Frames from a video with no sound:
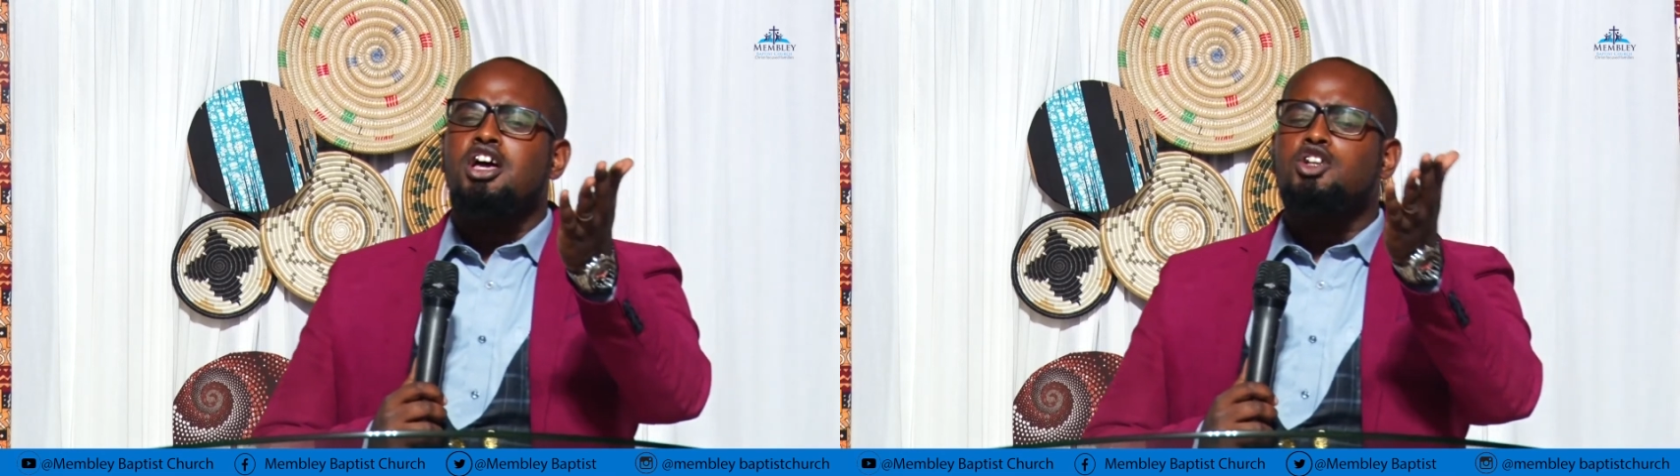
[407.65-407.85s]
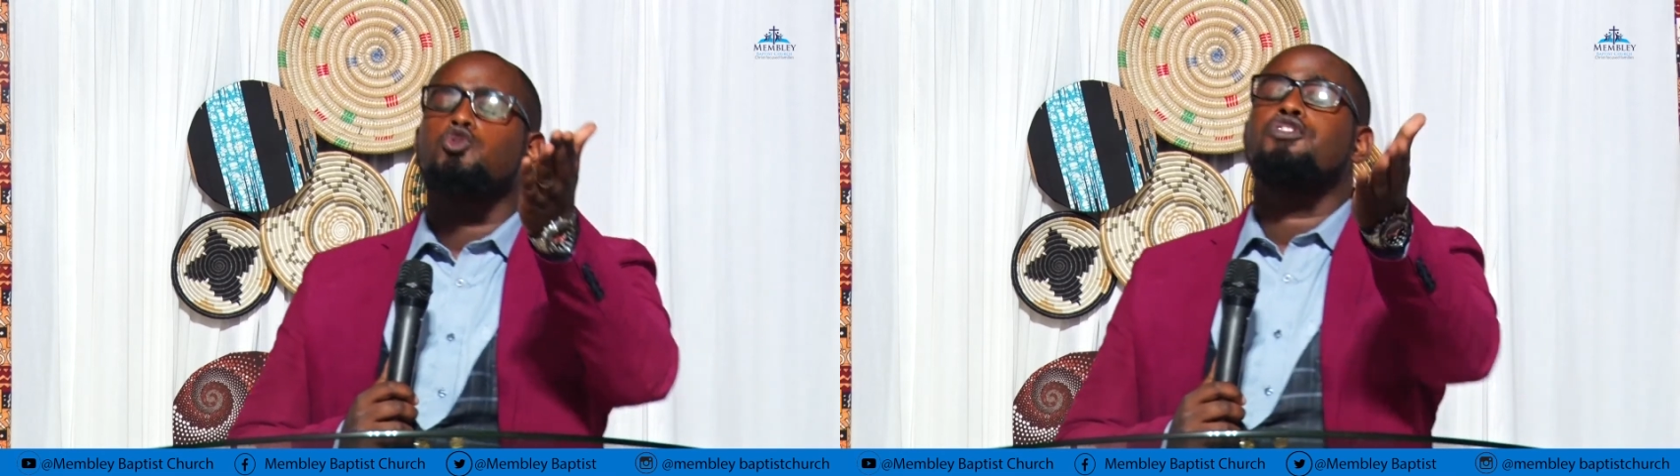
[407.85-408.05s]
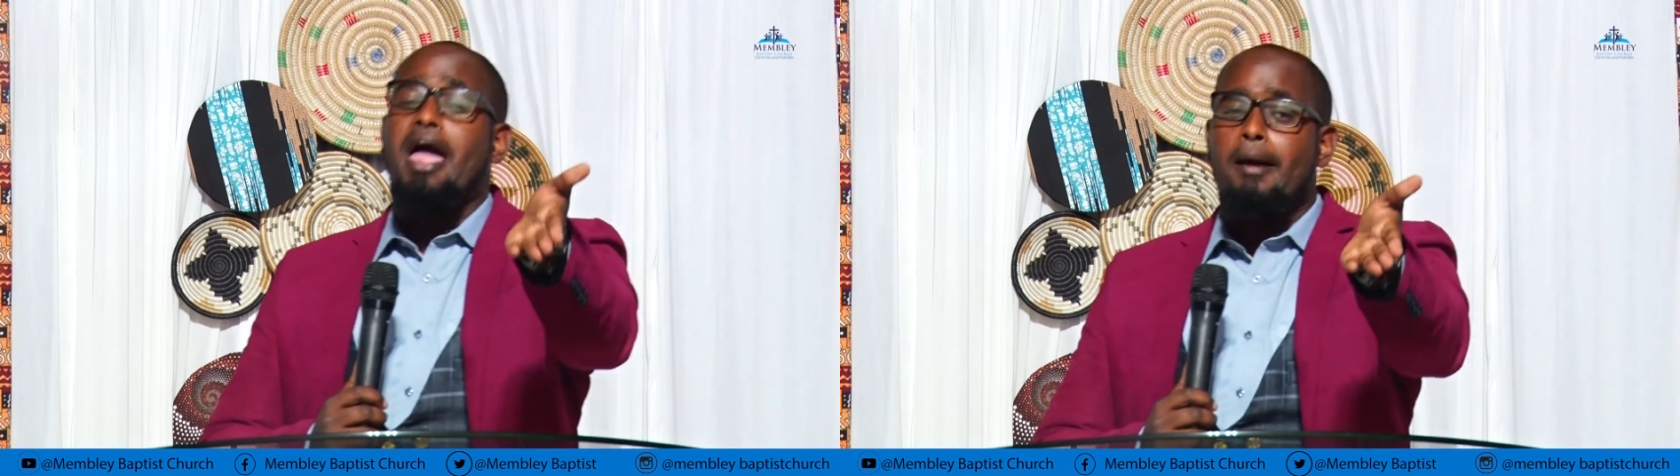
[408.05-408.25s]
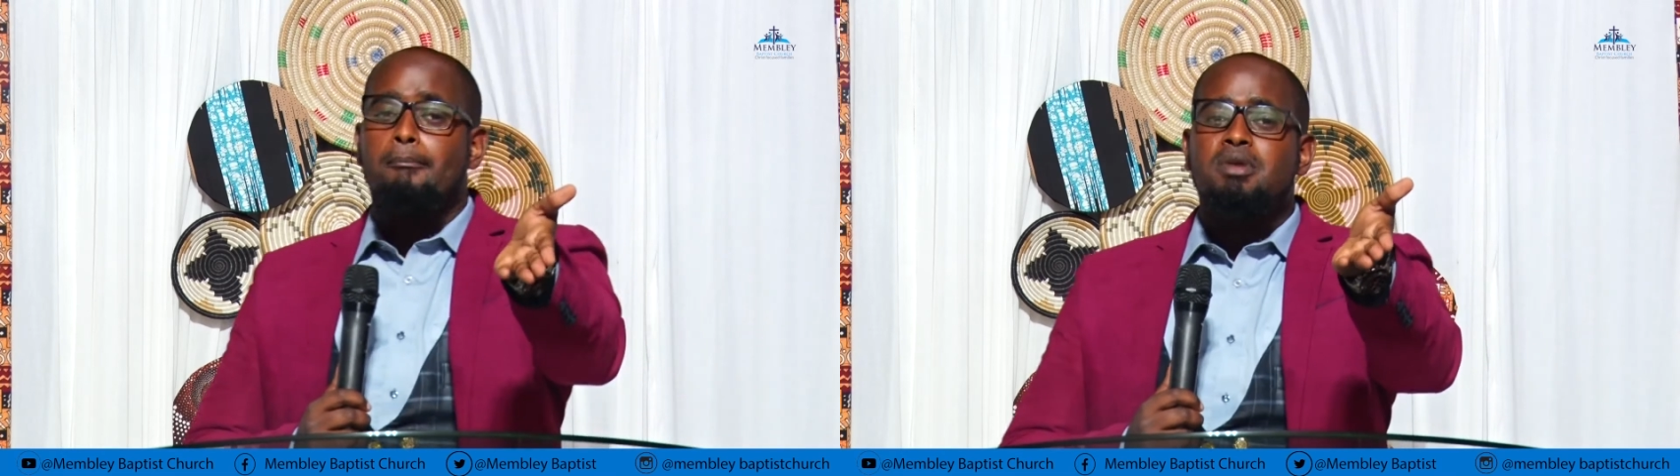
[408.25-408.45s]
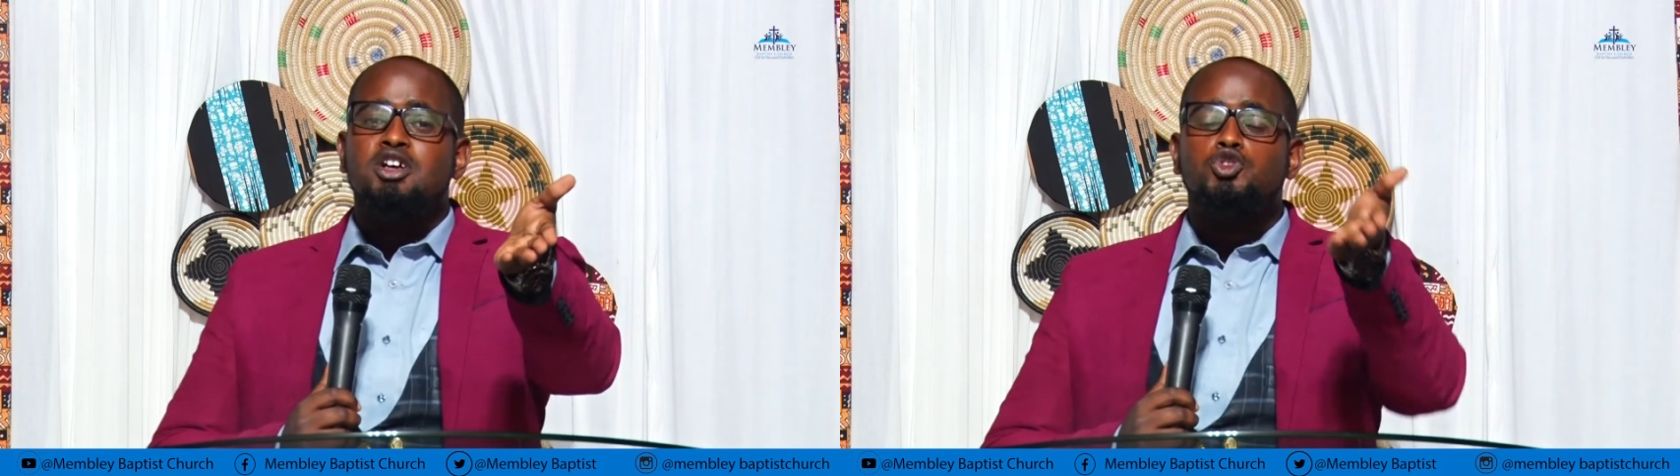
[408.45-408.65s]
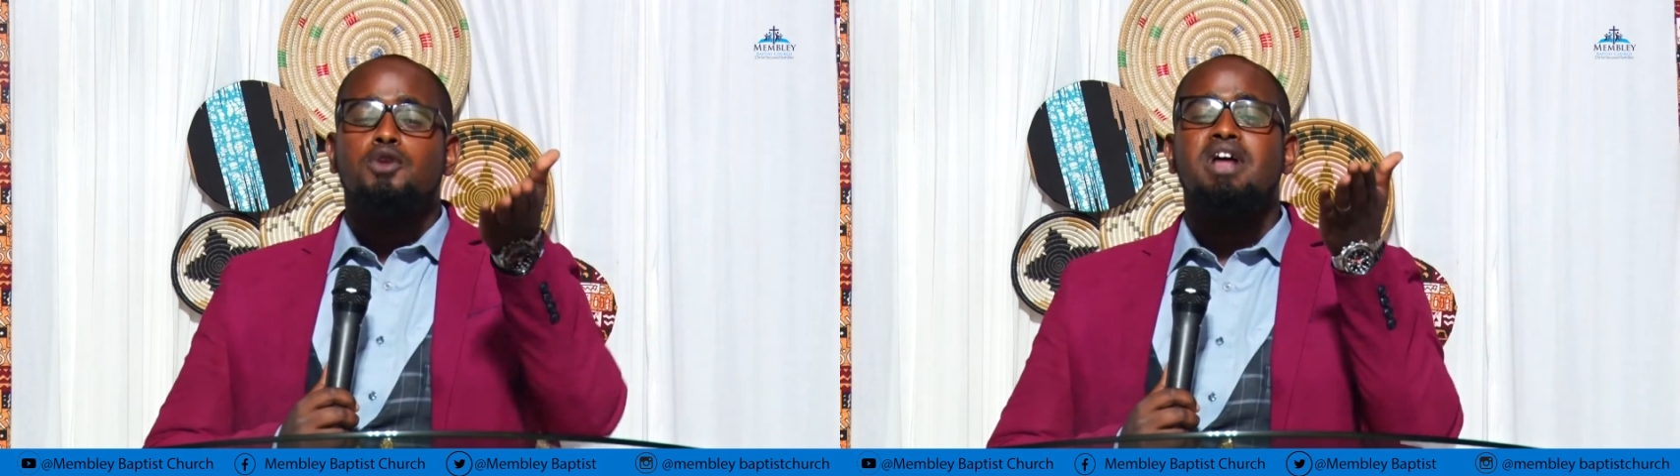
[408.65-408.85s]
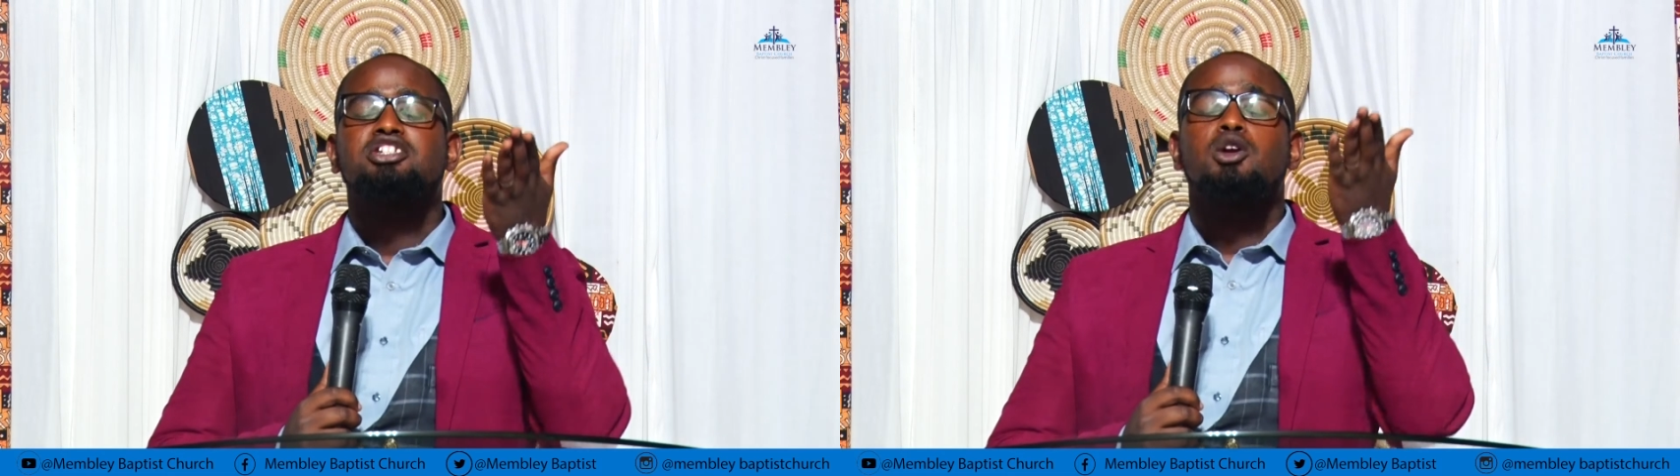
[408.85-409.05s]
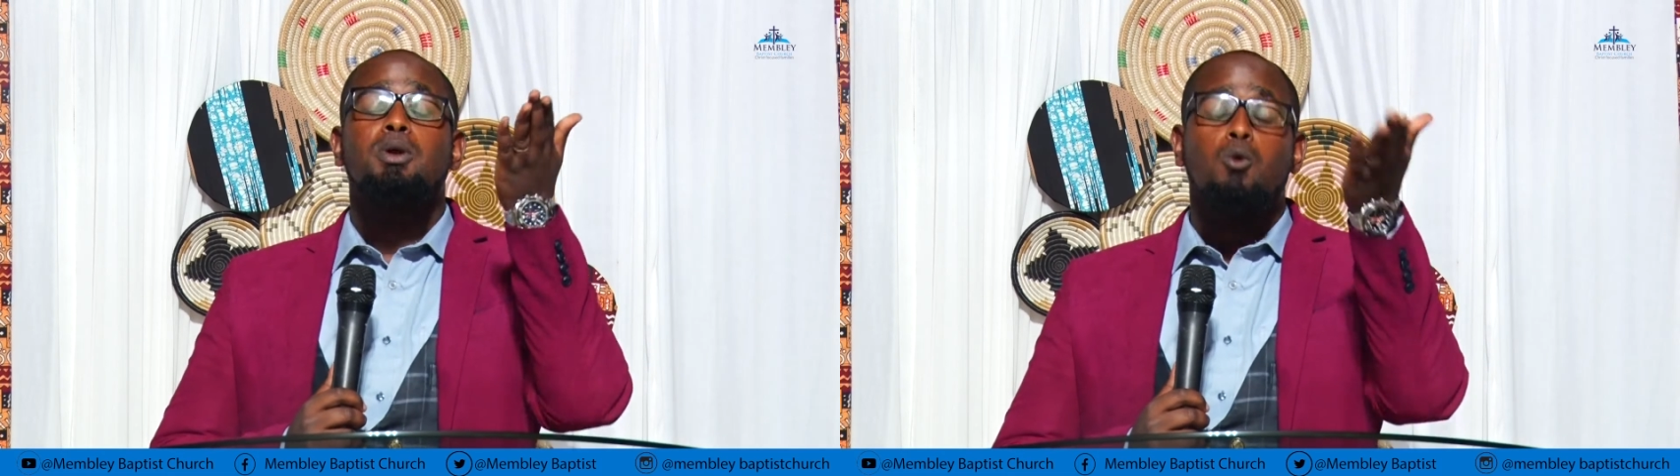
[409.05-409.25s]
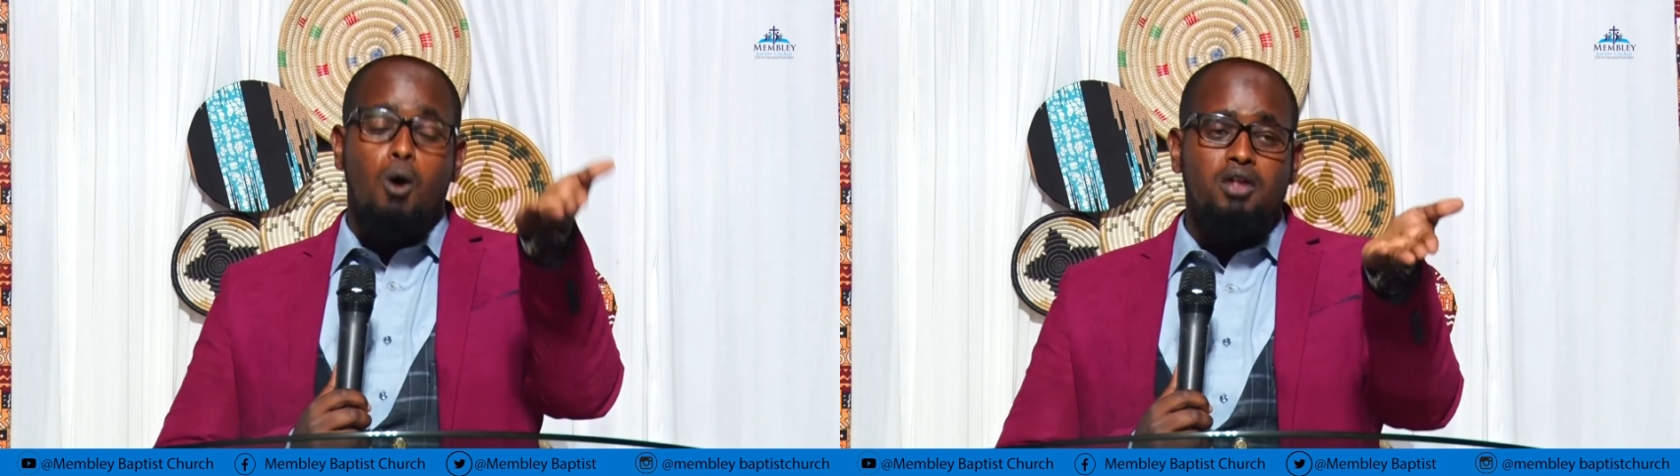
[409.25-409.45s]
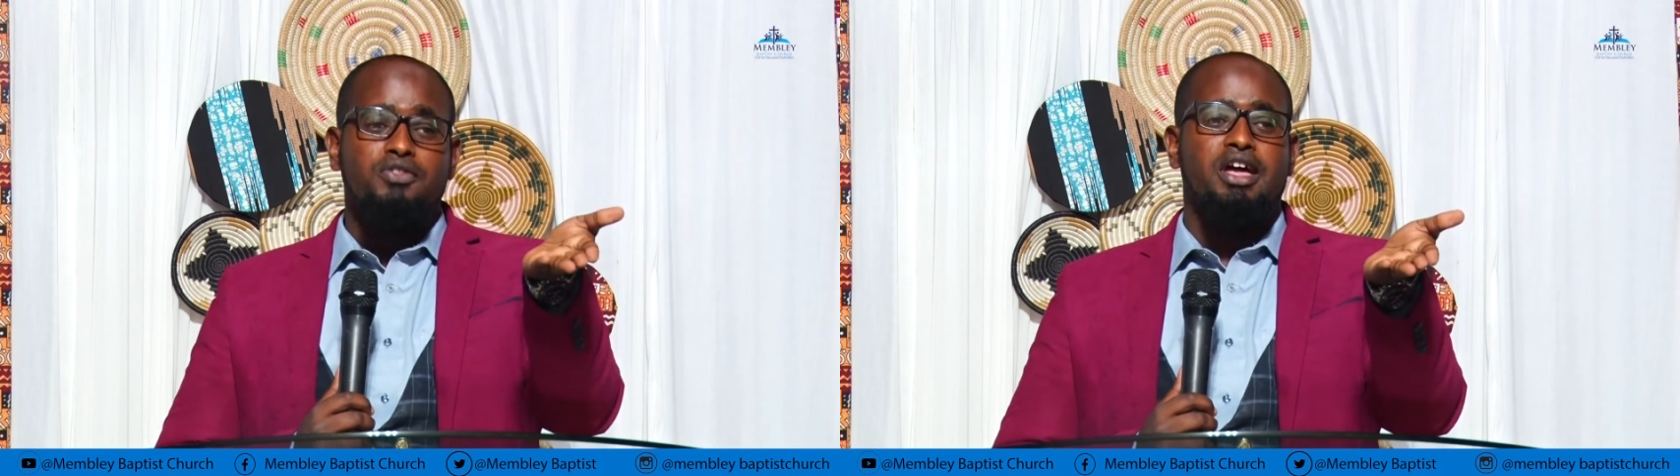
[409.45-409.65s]
to them so that he will
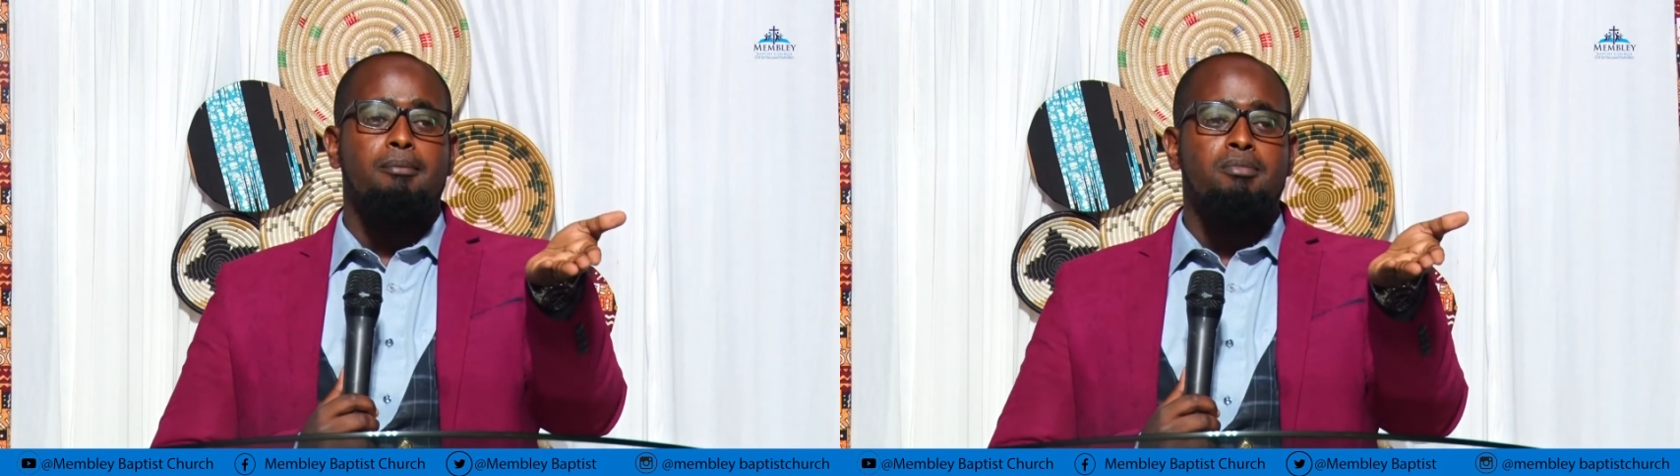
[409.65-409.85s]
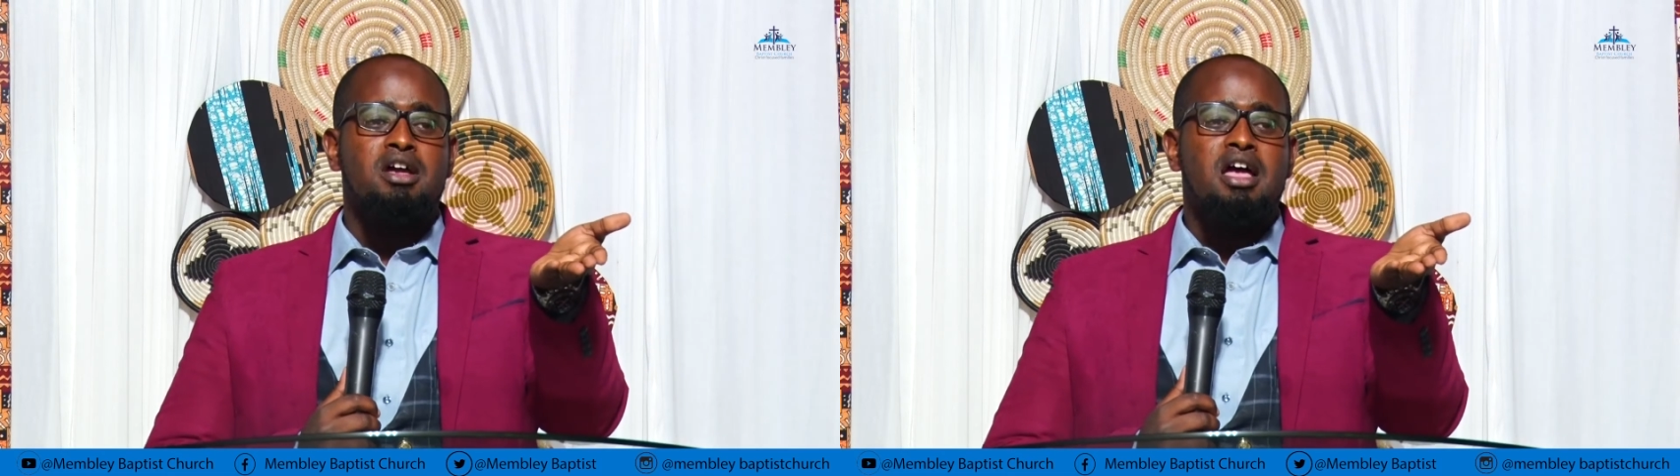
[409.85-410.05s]
warn them,